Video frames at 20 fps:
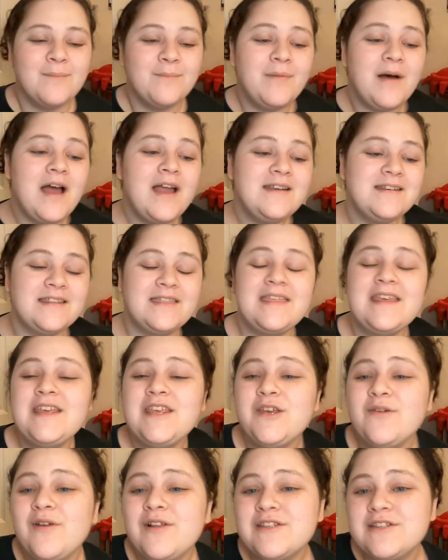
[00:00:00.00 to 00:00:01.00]
But
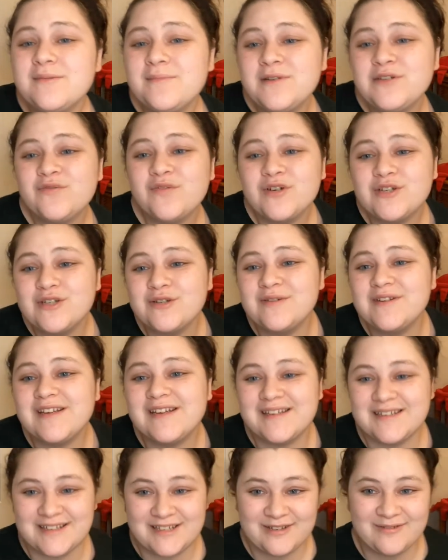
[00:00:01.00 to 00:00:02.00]
thank you all so much for
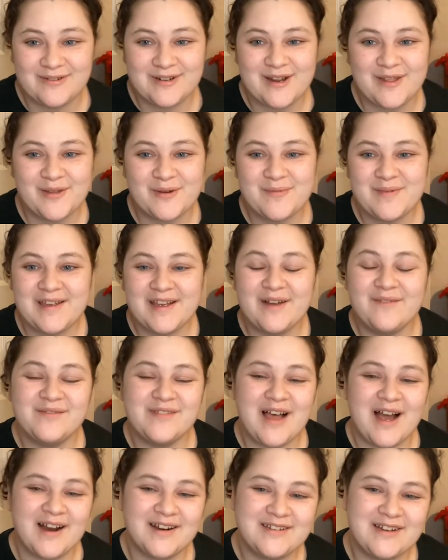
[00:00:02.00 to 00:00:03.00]
tuning in to another week of
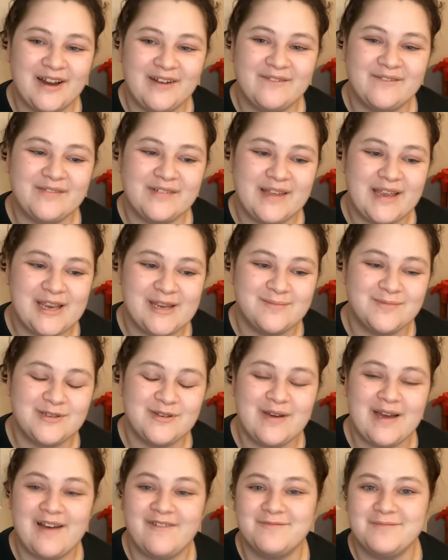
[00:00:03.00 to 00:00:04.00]
Locked On Flames.
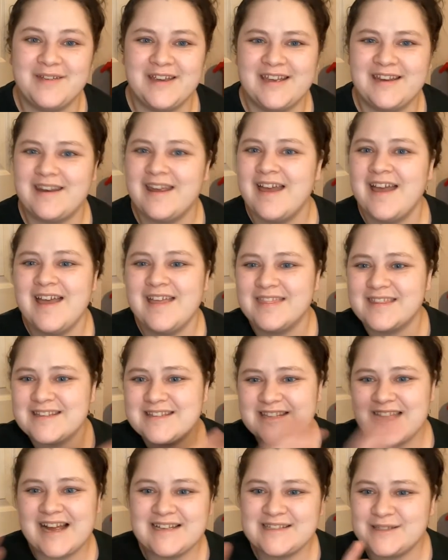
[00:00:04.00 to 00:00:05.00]
You have made
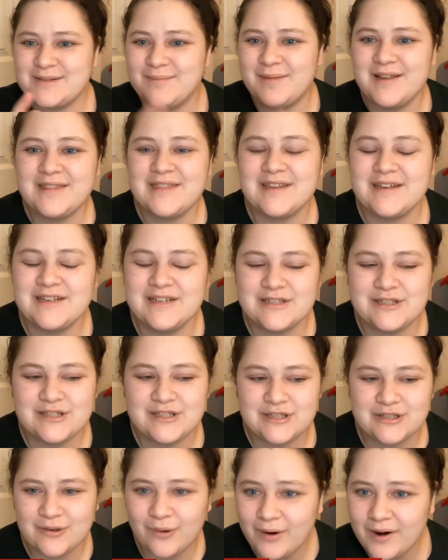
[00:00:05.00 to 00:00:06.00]
this last month a
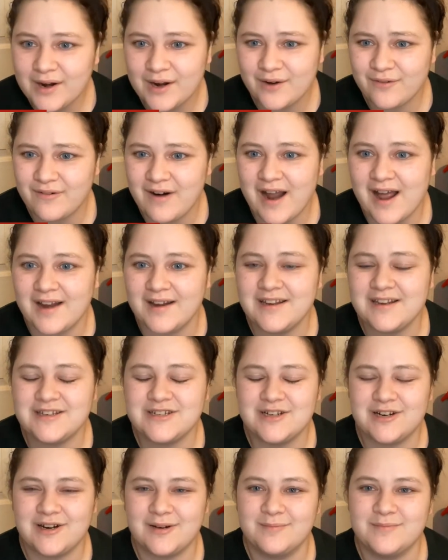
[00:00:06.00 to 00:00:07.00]
historic run
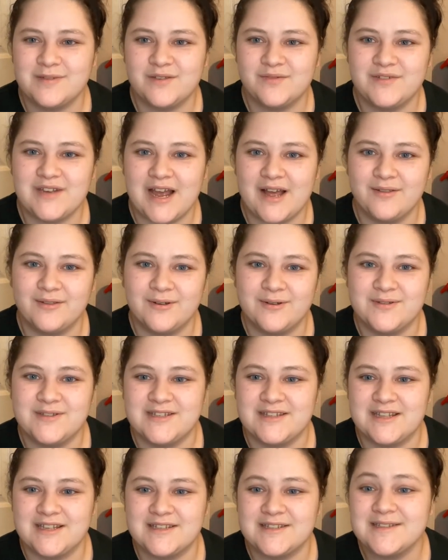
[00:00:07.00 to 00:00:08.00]
in terms of downloads
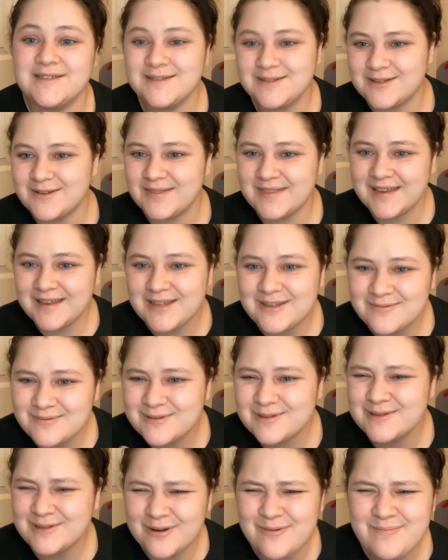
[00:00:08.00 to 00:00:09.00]
and listens. So thank you
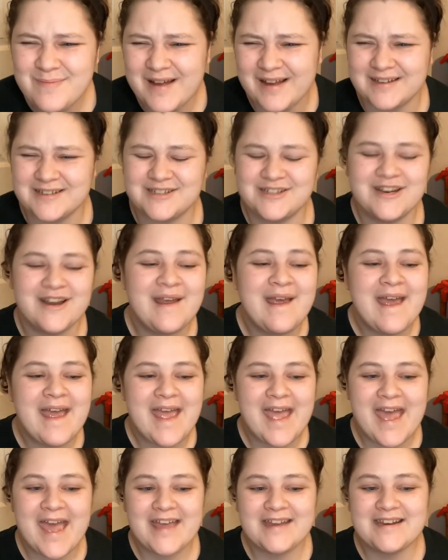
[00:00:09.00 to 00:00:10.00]
so much.
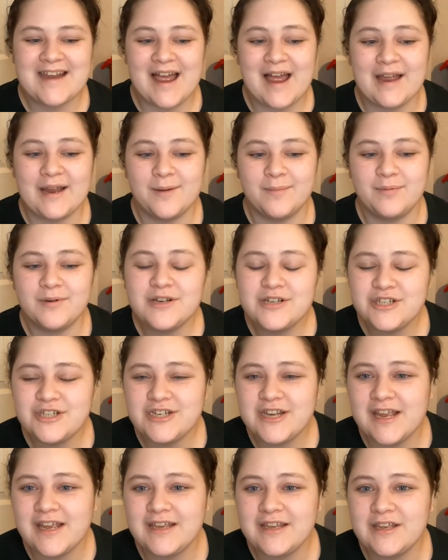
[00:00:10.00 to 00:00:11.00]
And I
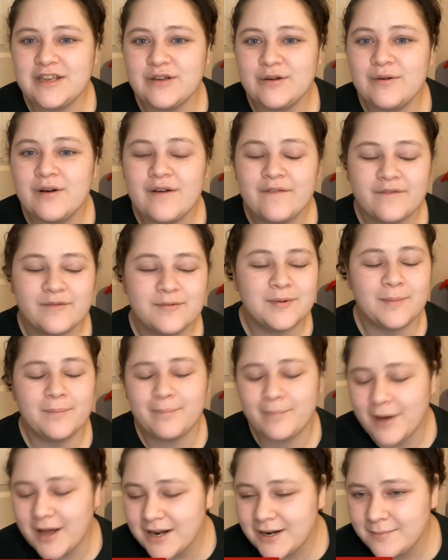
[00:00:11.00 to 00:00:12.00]
appreciate you from
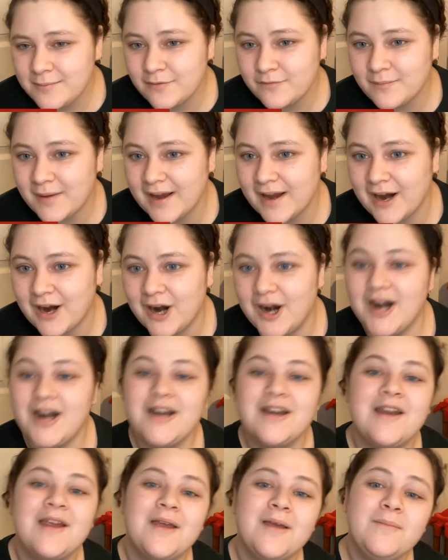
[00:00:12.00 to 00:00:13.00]
the bottom of my
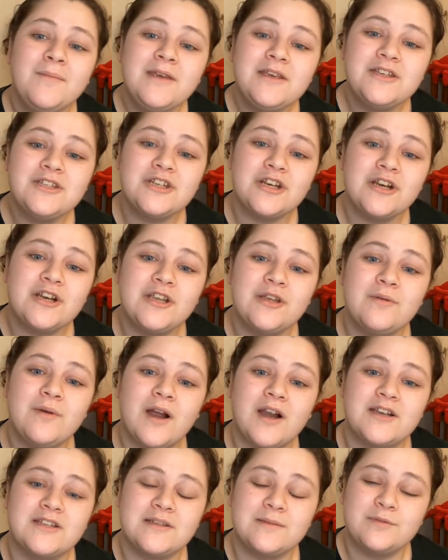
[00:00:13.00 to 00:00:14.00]
heart. Make sure you
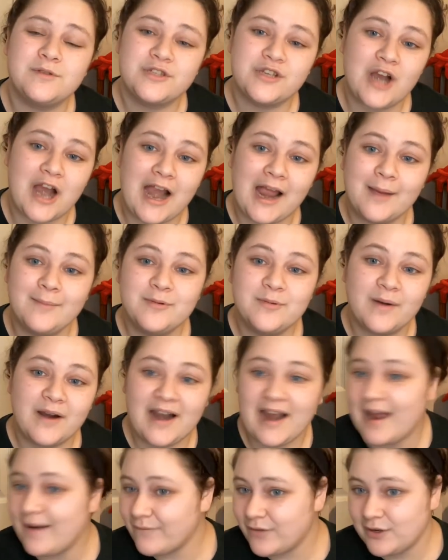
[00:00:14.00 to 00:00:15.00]
are subscribed
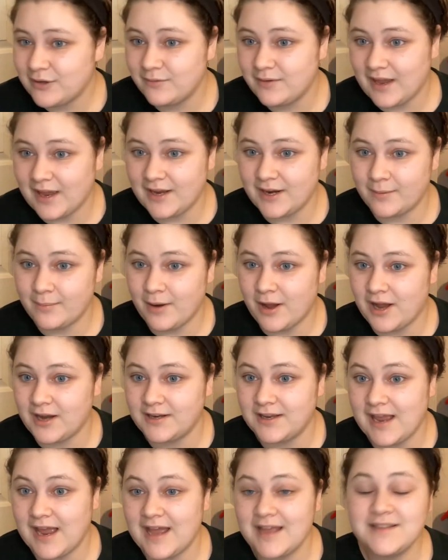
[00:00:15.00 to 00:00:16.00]
wherever you get your
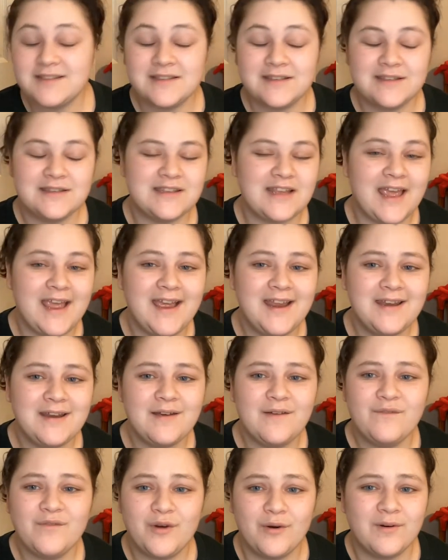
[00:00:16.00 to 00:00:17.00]
podcasts. And
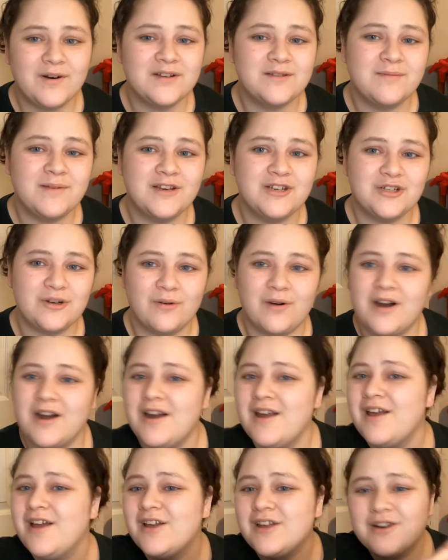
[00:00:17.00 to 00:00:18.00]
of course, make sure
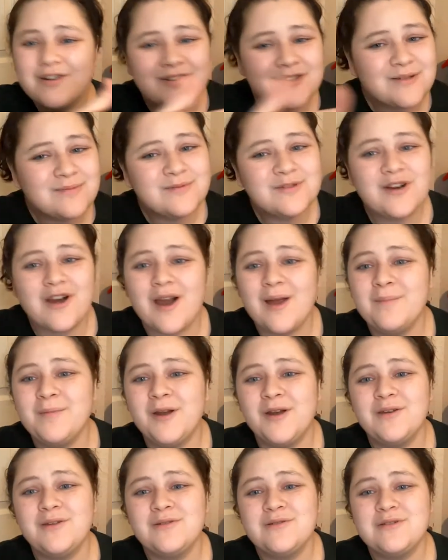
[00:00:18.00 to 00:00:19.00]
you're subscribed
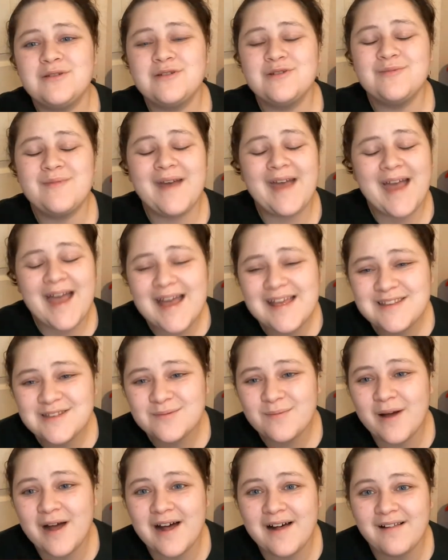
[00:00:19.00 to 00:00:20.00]
on YouTube as
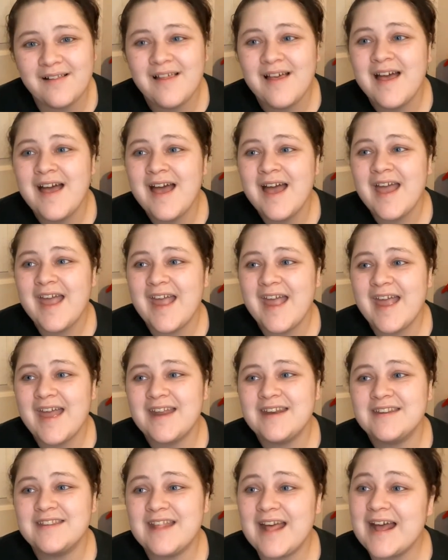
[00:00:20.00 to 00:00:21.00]
well.
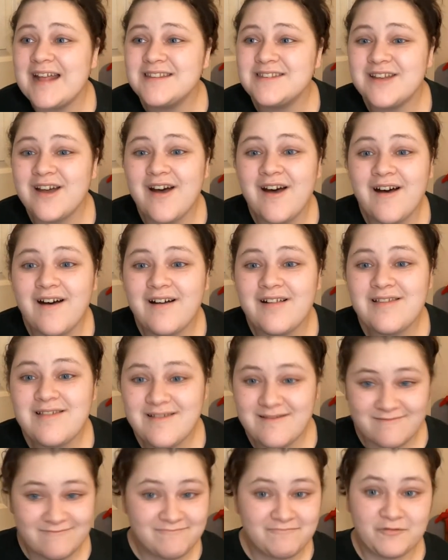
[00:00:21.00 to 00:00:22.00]
And that's
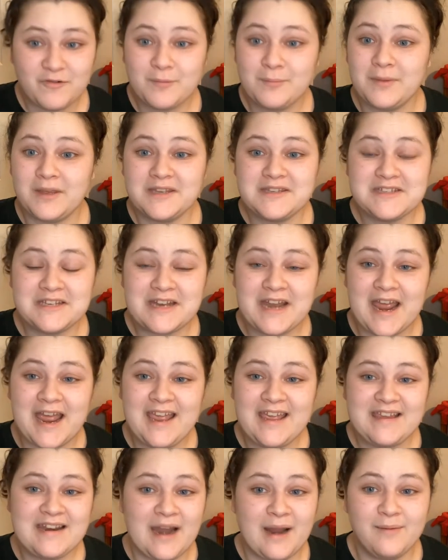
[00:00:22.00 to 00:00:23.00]
all from me
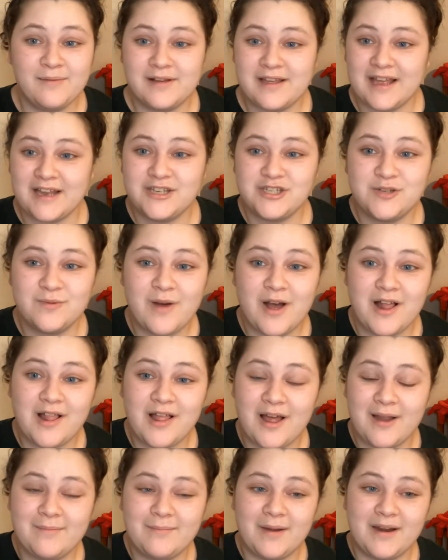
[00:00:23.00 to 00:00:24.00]
today. And I will catch you all
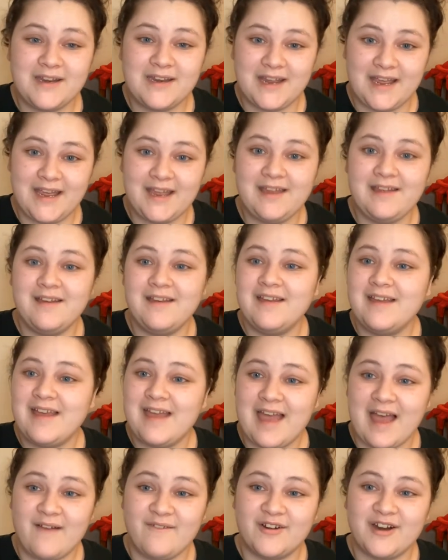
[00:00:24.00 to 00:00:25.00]
on Monday.
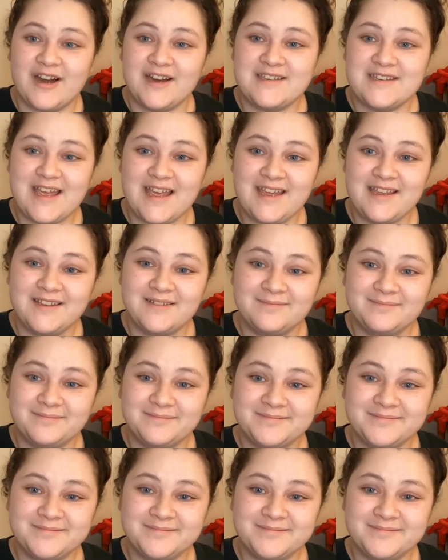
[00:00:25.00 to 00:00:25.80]
Have a great day.